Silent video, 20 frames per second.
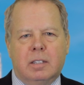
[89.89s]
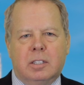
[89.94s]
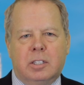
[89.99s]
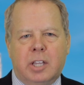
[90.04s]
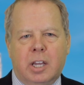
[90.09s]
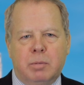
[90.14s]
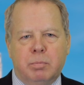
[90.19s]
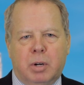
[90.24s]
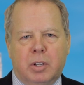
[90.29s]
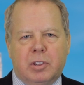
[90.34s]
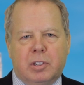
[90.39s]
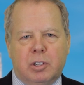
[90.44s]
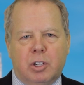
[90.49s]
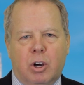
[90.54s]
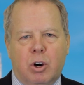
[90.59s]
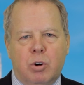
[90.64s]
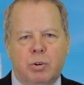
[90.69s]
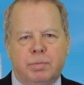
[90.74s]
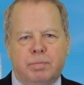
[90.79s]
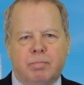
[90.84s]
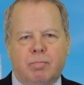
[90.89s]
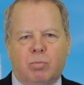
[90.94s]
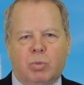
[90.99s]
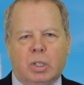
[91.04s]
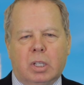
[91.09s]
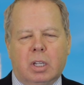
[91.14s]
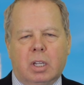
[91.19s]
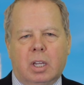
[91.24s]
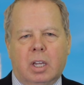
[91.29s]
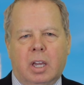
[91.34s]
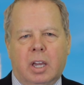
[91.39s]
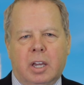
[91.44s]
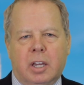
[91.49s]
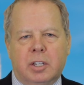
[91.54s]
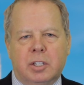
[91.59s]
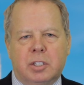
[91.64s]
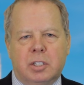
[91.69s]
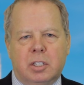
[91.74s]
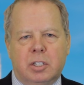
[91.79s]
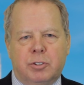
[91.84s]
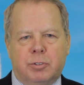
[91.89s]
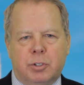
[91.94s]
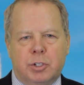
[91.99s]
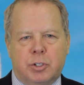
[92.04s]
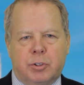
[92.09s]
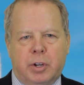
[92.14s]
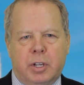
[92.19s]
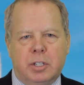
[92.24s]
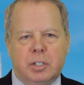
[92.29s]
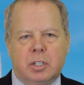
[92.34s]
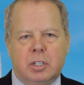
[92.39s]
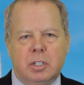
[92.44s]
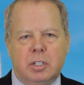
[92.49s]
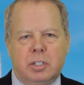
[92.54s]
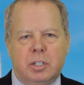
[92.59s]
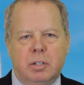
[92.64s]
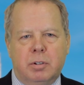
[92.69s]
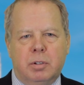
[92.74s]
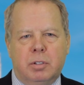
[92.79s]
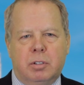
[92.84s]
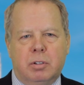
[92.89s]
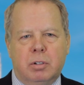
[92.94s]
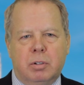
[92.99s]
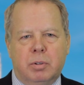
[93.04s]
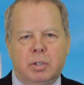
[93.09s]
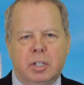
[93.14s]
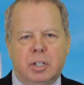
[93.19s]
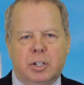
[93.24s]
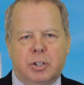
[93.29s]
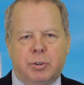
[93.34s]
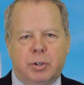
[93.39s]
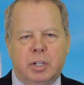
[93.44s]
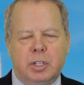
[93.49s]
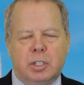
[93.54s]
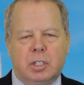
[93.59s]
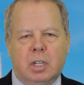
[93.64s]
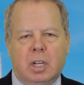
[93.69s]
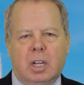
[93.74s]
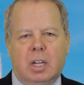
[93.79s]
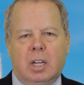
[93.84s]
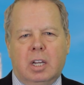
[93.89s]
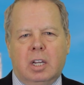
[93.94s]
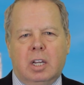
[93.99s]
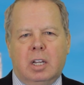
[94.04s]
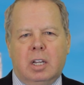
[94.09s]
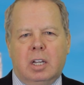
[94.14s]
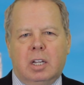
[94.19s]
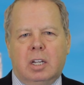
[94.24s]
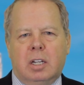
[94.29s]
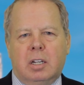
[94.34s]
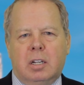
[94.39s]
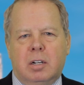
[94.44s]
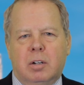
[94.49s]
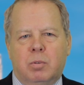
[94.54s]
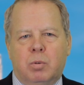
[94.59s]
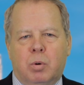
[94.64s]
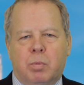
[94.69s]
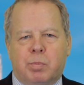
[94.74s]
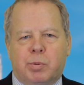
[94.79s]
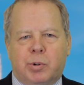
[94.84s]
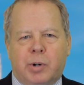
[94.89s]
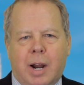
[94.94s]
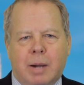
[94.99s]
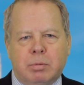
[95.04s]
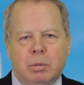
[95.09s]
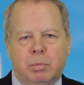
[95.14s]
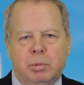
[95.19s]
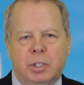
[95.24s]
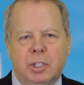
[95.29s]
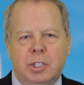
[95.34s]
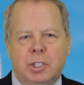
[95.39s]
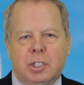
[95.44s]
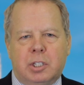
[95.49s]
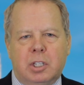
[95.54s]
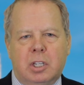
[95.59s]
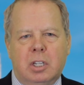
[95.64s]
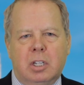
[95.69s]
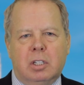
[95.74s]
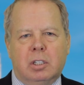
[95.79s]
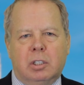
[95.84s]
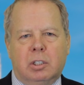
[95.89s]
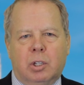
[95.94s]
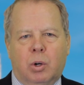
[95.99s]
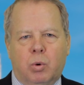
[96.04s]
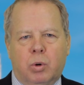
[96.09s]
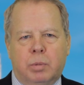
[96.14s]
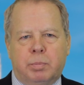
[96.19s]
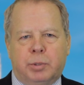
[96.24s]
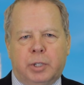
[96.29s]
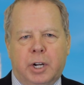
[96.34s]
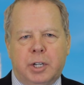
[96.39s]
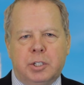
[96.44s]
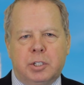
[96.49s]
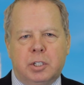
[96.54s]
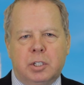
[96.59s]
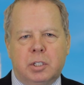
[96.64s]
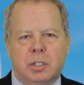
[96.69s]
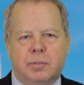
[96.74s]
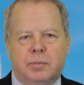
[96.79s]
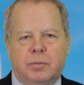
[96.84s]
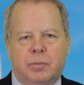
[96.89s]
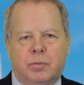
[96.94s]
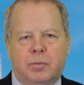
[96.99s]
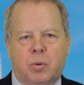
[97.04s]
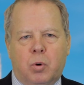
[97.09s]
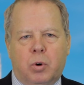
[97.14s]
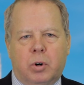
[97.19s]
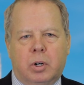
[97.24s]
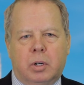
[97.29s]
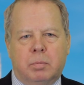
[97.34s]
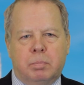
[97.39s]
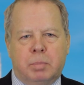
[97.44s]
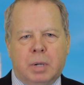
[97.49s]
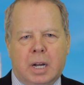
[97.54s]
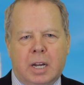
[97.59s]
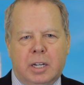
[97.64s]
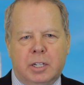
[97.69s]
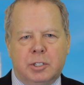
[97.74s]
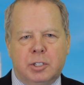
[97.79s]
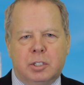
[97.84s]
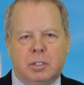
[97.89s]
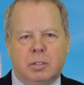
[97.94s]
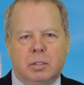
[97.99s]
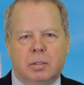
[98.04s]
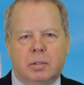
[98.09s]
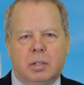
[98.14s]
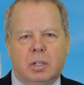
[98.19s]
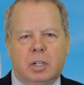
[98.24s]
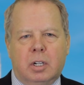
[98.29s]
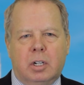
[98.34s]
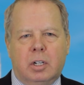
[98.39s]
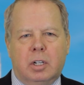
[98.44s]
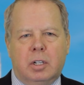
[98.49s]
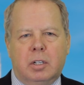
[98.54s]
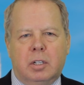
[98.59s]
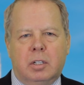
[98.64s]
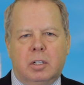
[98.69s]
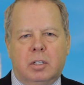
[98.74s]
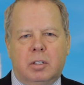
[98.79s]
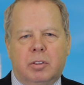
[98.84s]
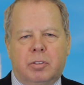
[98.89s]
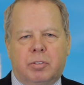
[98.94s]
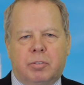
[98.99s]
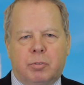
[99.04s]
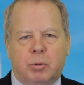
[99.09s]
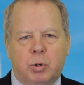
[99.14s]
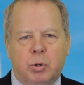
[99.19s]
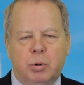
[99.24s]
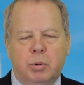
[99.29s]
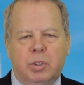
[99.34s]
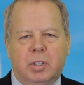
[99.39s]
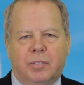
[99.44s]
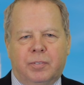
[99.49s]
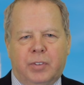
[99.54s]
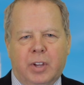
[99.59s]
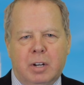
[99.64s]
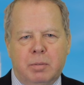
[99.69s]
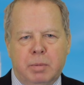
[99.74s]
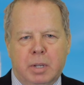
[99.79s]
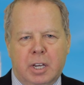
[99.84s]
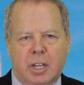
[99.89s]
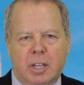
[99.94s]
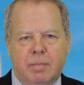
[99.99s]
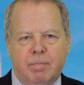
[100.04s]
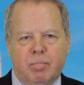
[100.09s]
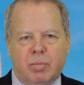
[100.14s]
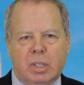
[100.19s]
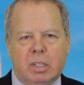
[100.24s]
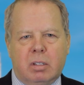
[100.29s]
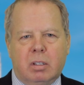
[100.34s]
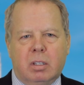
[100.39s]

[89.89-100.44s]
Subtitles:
10-month low as interest rates continue to increase. We'll probably see lower prices for bonds through the Fed meeting,